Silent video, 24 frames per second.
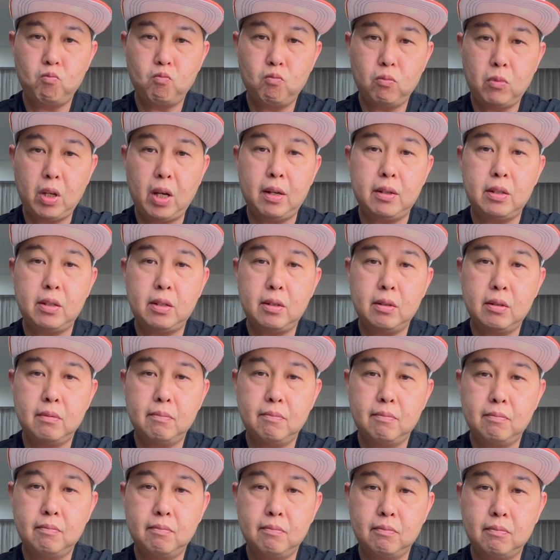Yes,
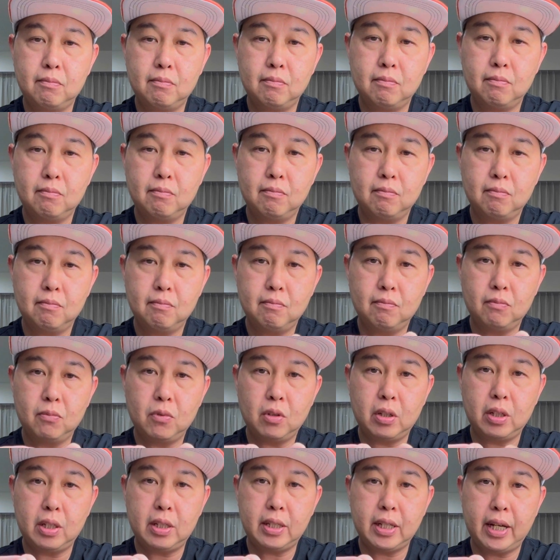
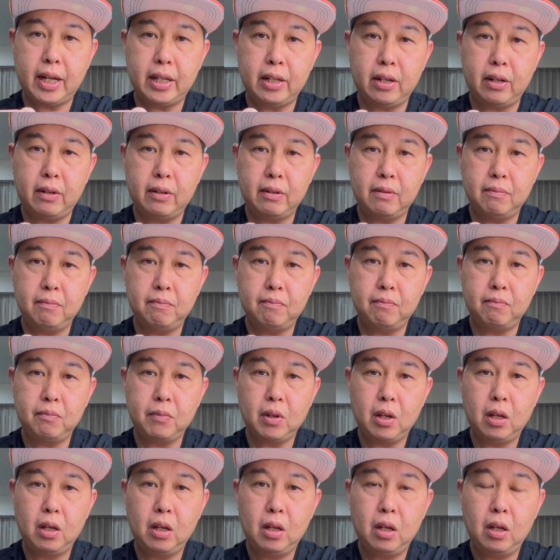on the side here.
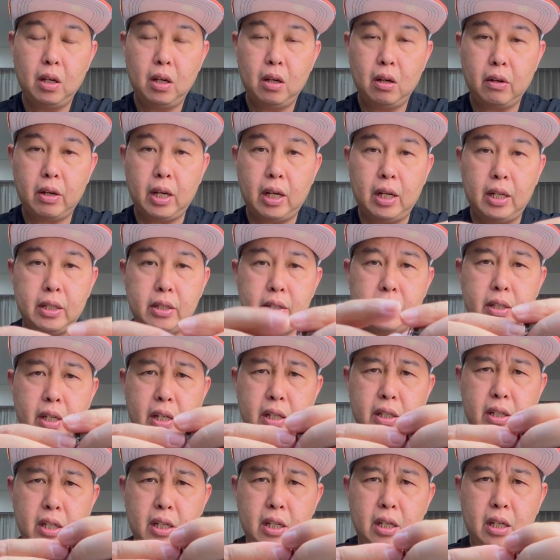Okay, let's
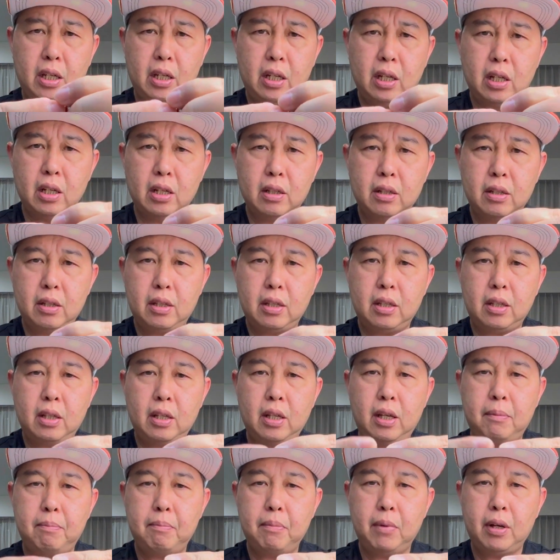take the
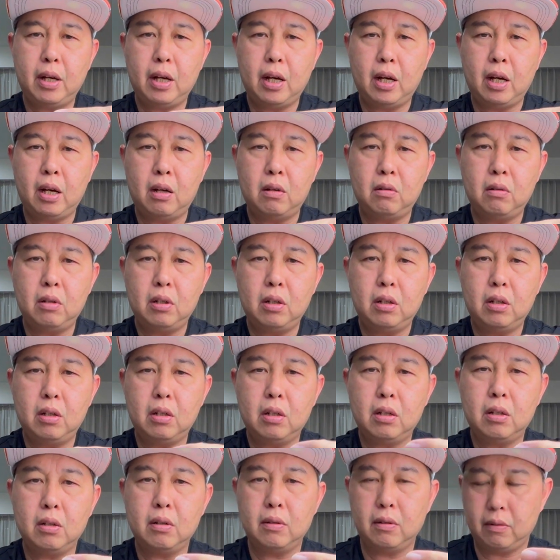tip out.
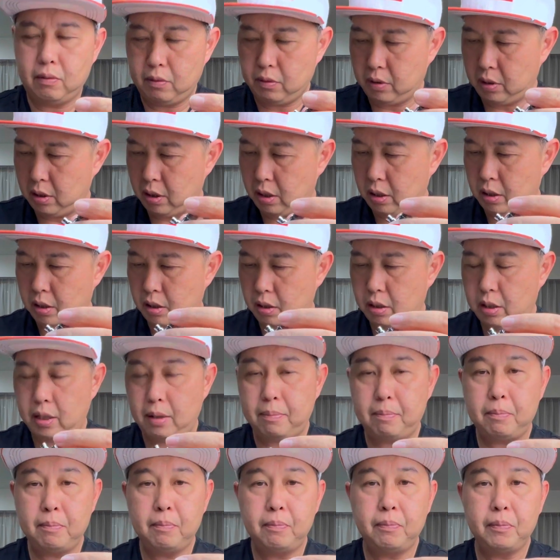
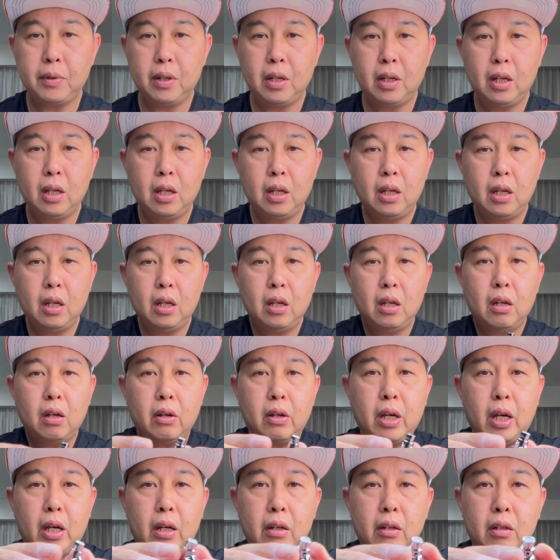Tip.
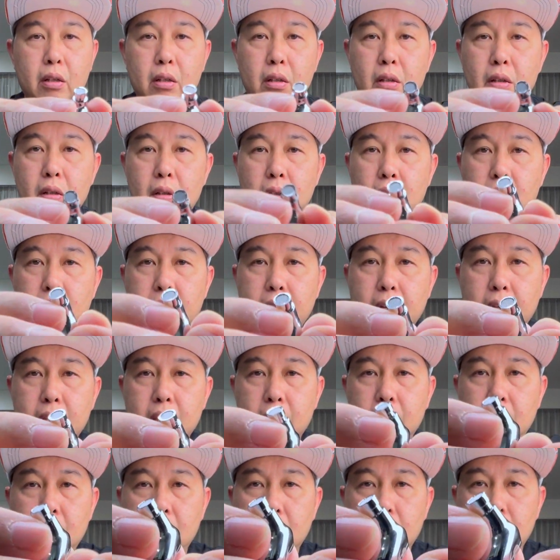Okay, look
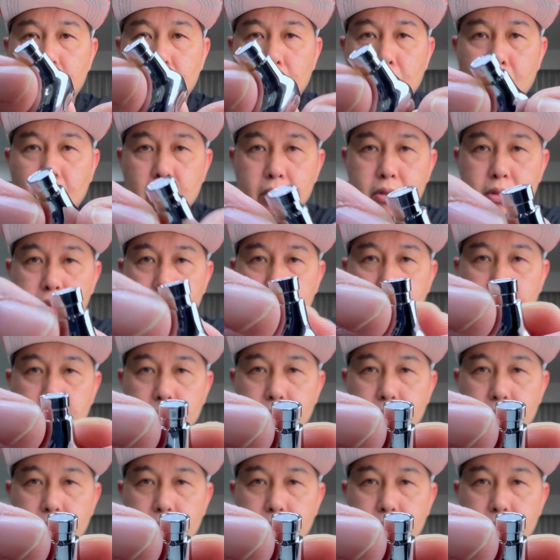at the nozzle.